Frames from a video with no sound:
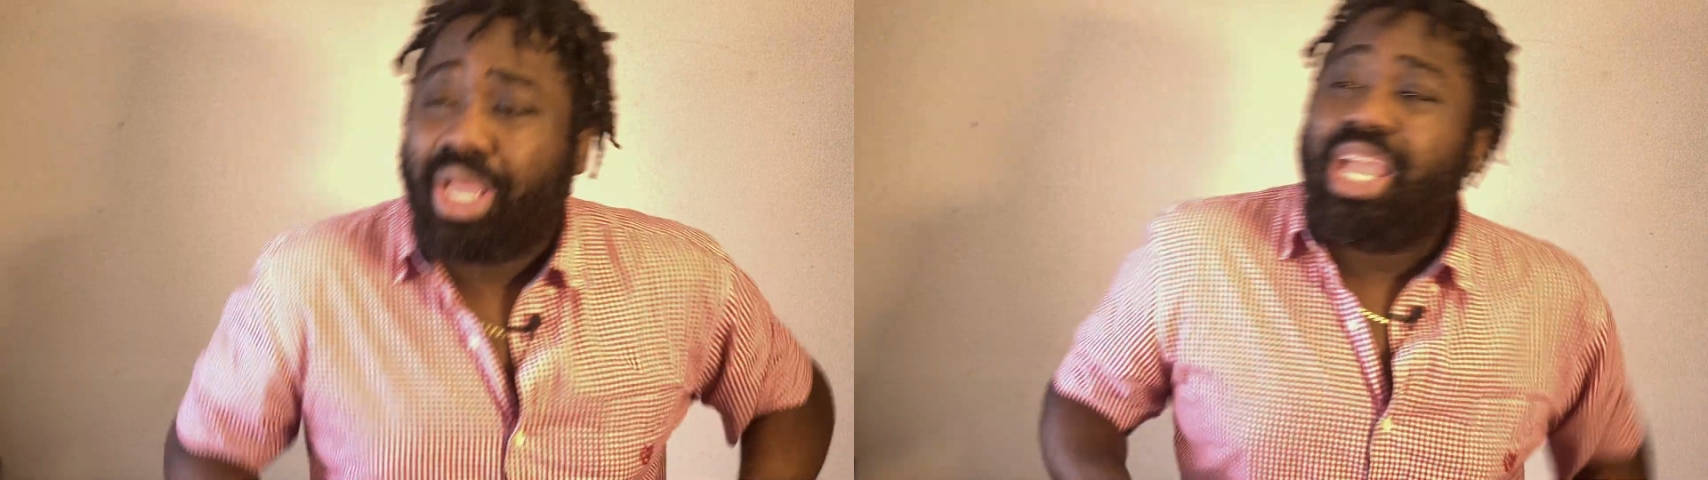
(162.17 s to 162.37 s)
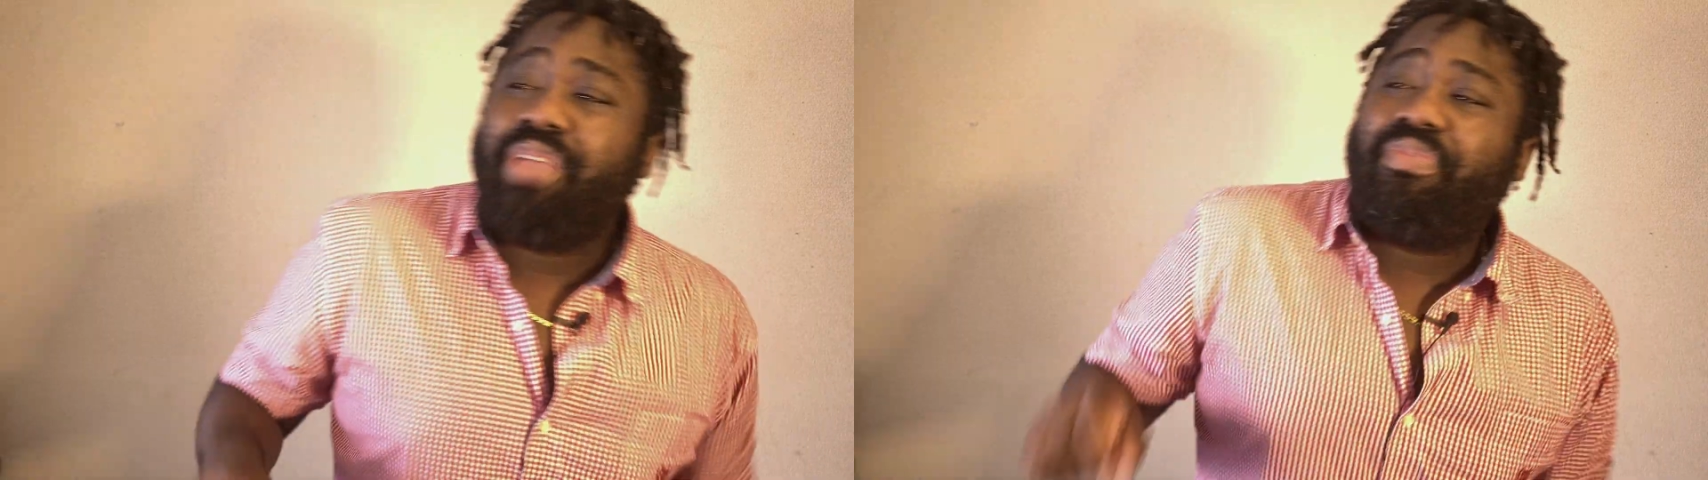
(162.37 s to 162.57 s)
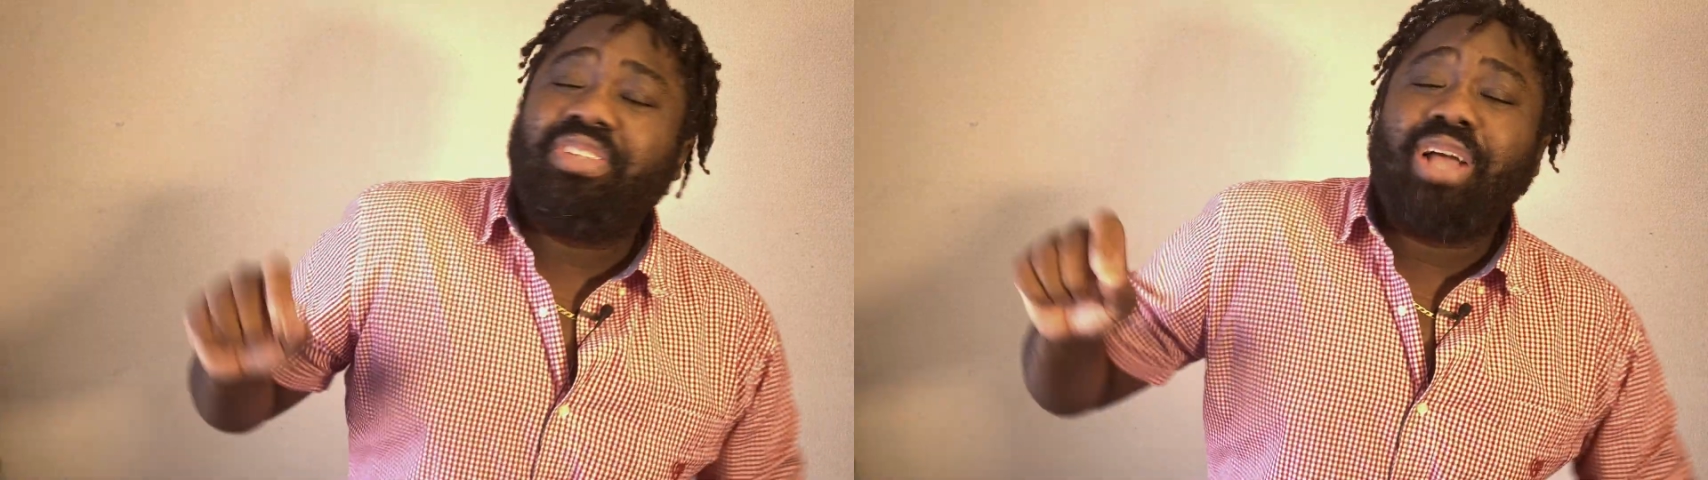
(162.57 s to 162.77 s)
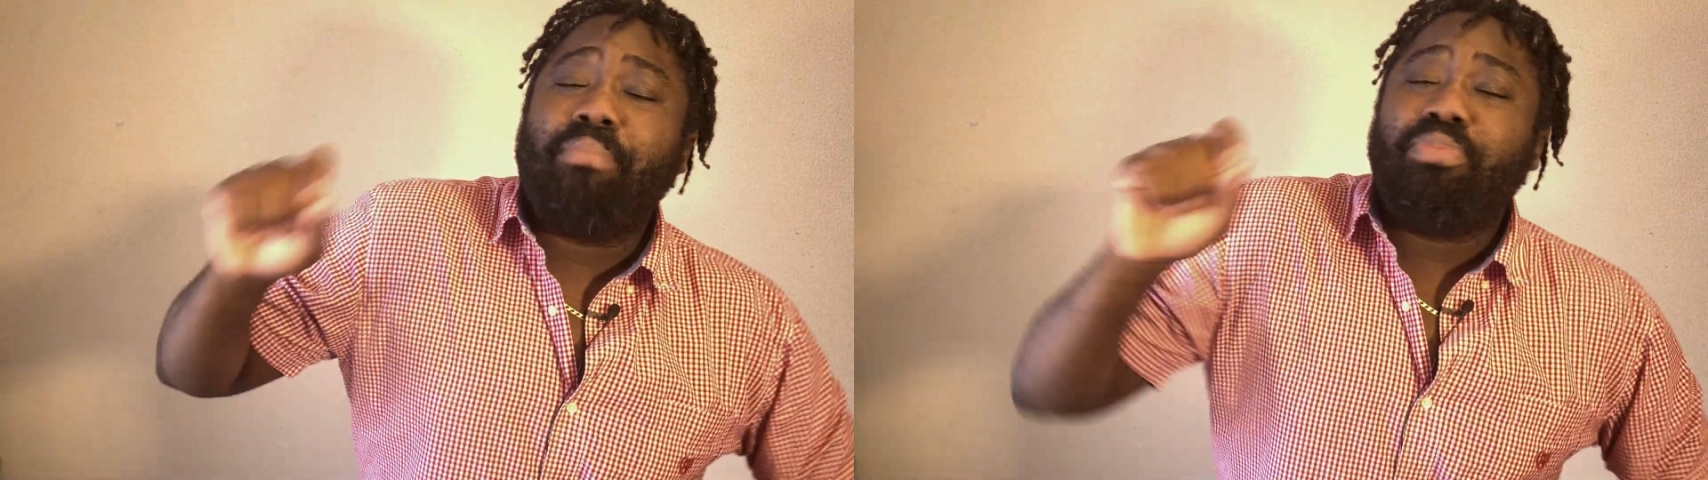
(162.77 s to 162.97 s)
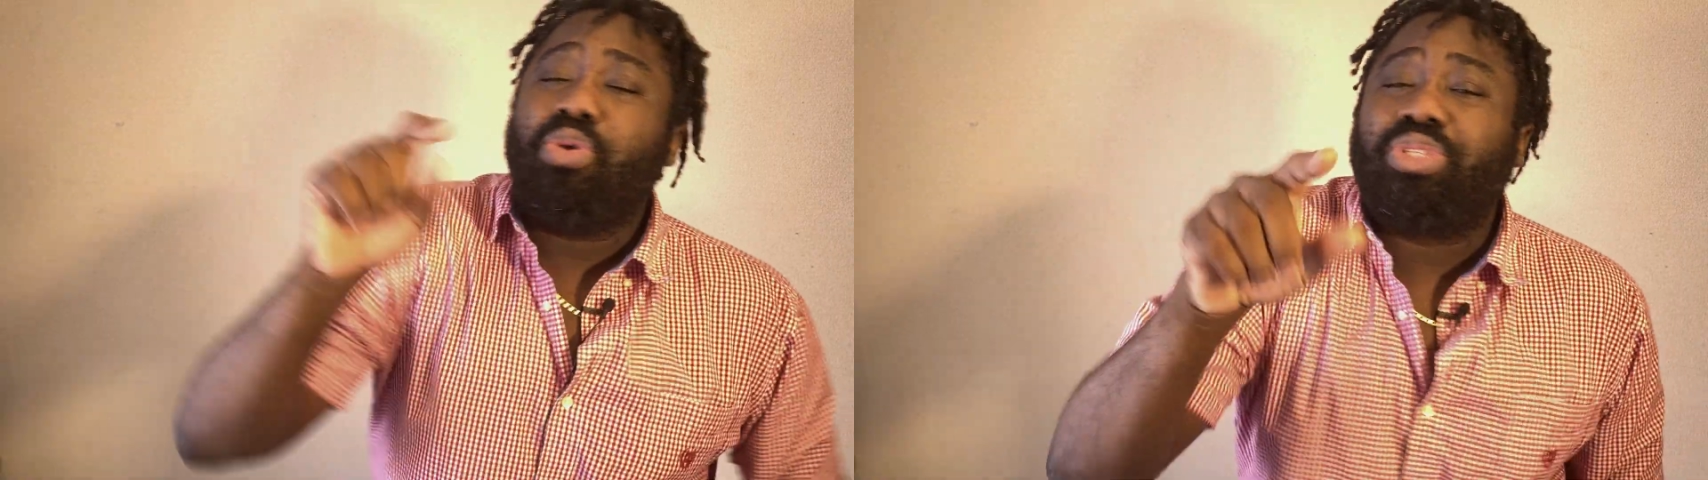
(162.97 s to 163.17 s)
if it's
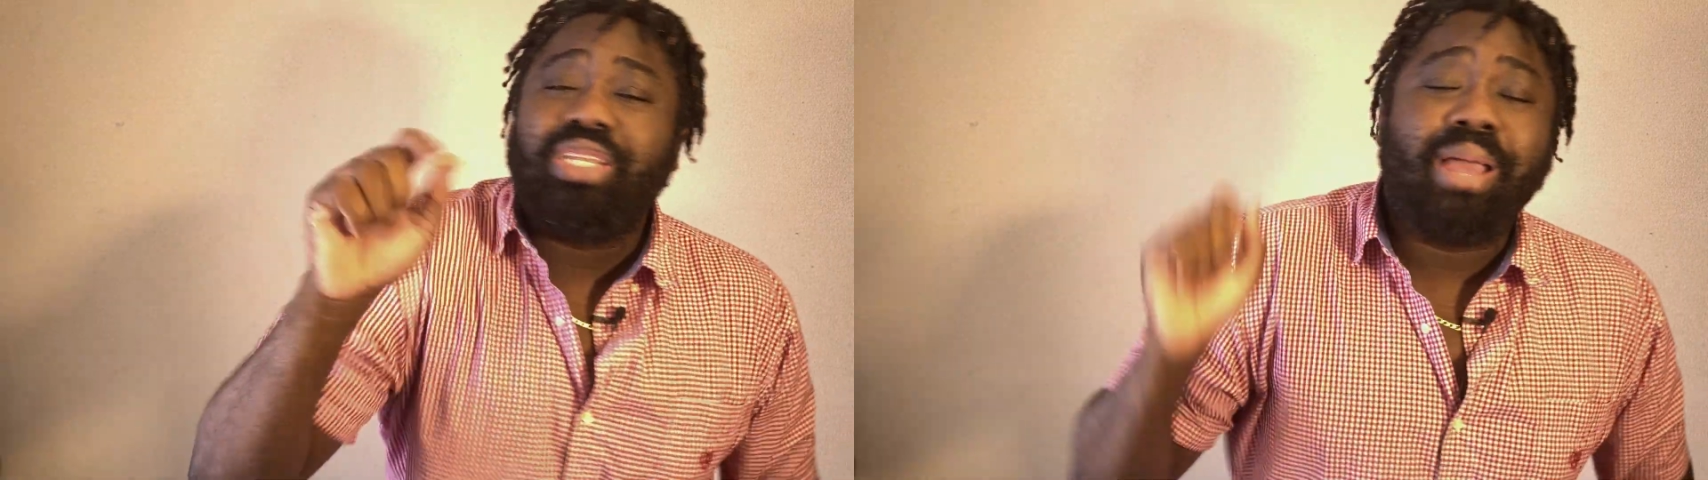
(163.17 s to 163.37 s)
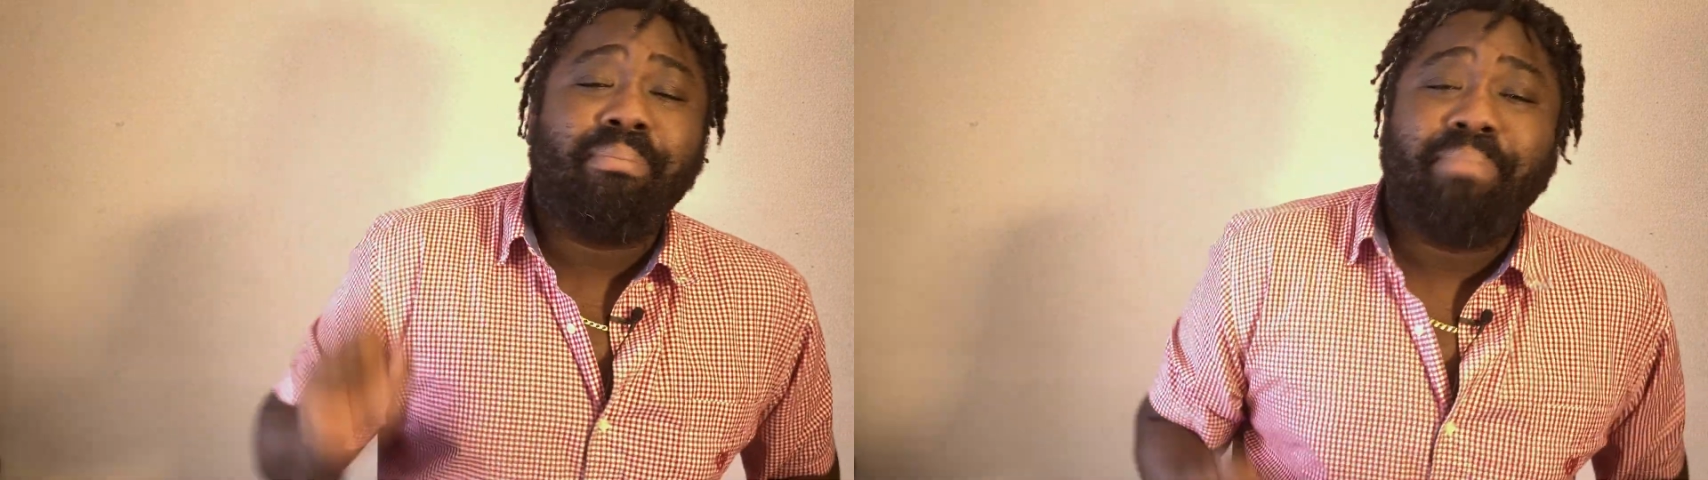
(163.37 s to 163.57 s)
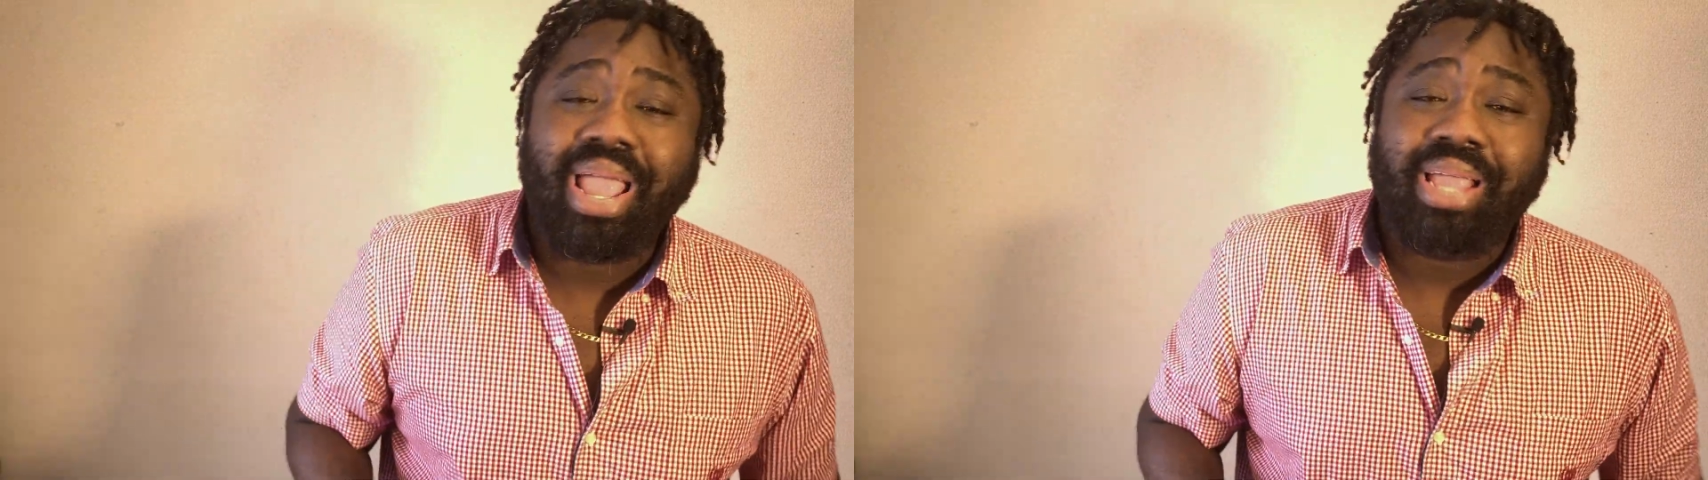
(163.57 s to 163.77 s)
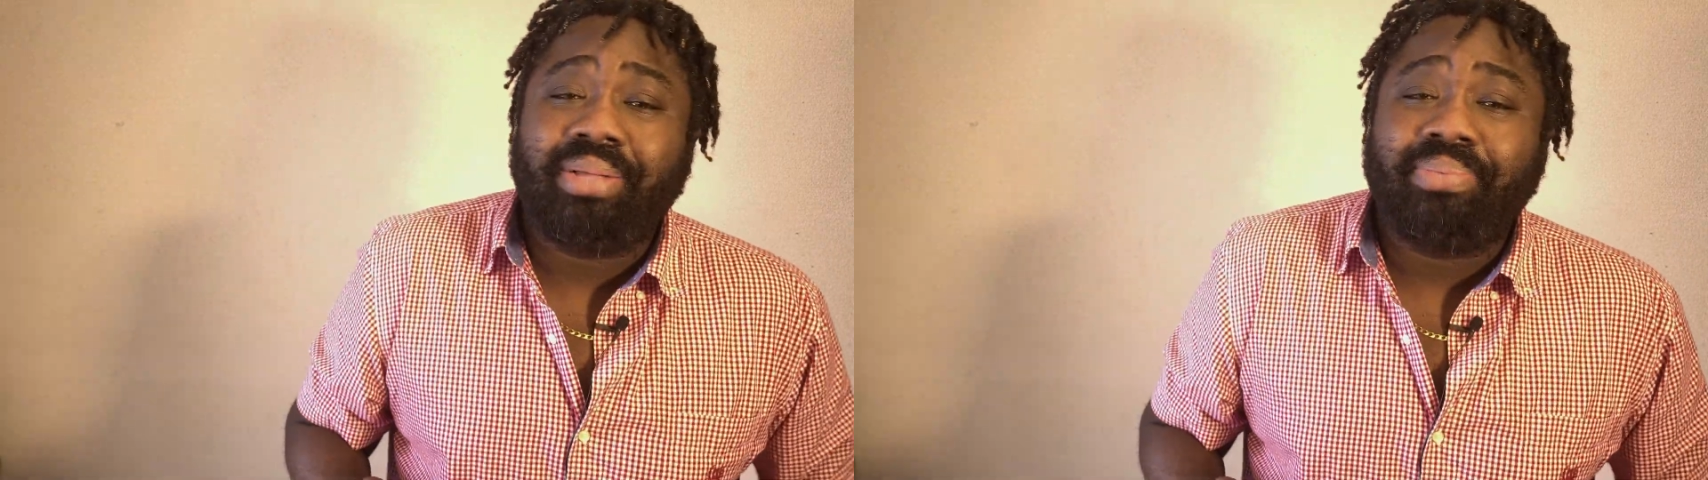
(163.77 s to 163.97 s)
not muting them mic,